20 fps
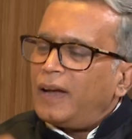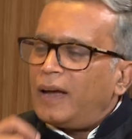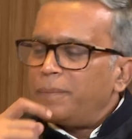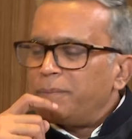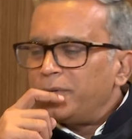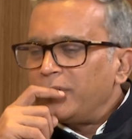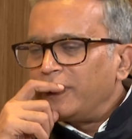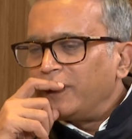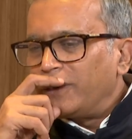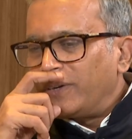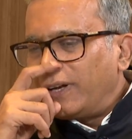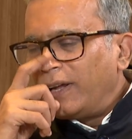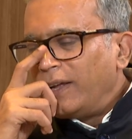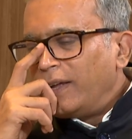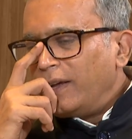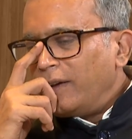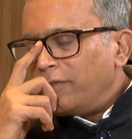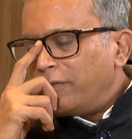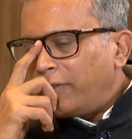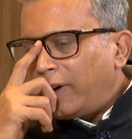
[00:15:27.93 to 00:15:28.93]
Absolutely.
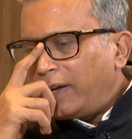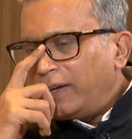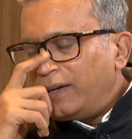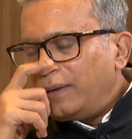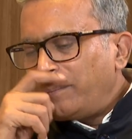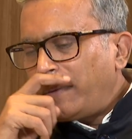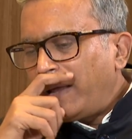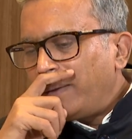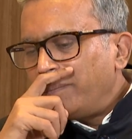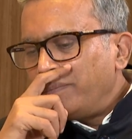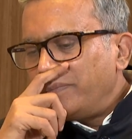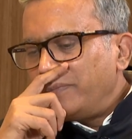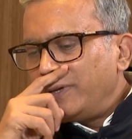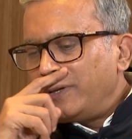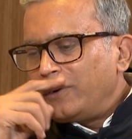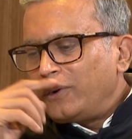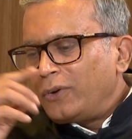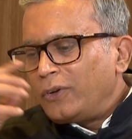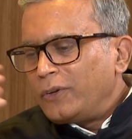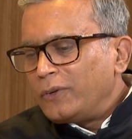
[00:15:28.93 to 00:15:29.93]
Finally, ma'am,
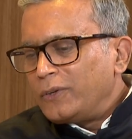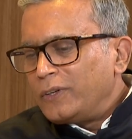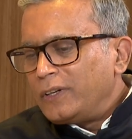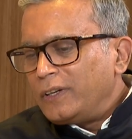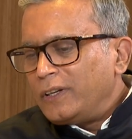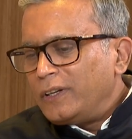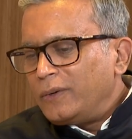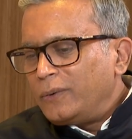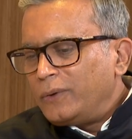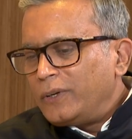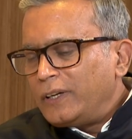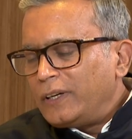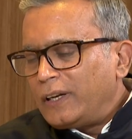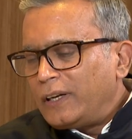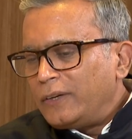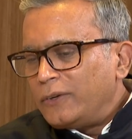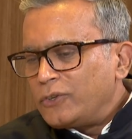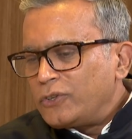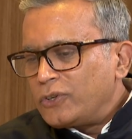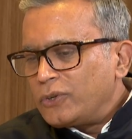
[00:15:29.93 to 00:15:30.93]
you did
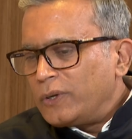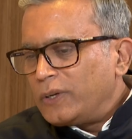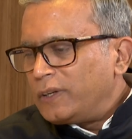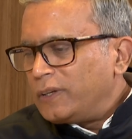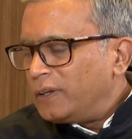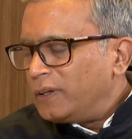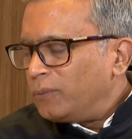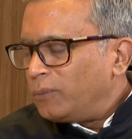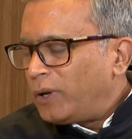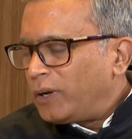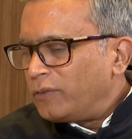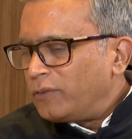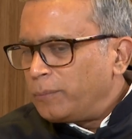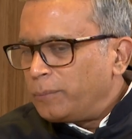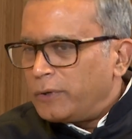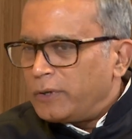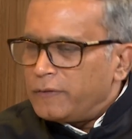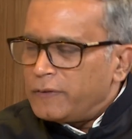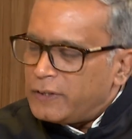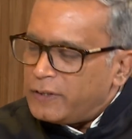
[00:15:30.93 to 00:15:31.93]
allude to it in one of the
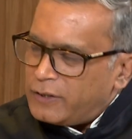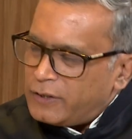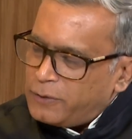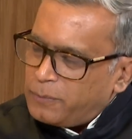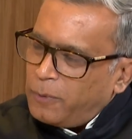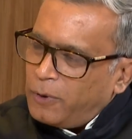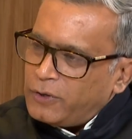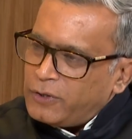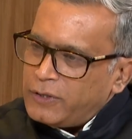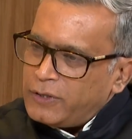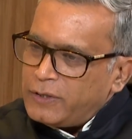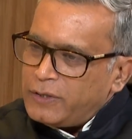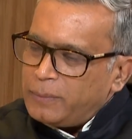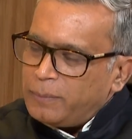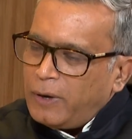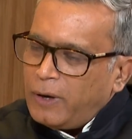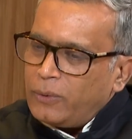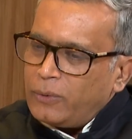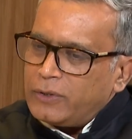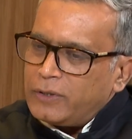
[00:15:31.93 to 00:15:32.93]
previous responses
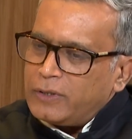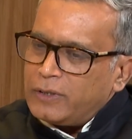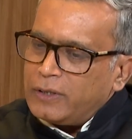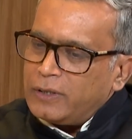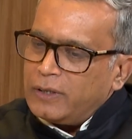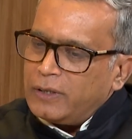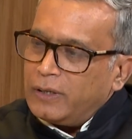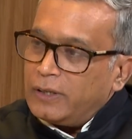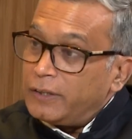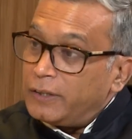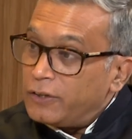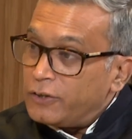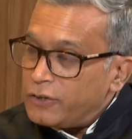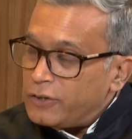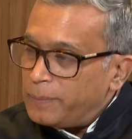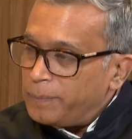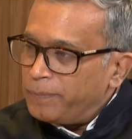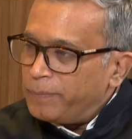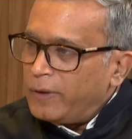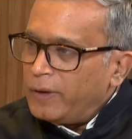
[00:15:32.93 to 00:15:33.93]
about
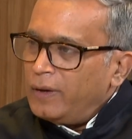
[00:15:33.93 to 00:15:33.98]
leadership.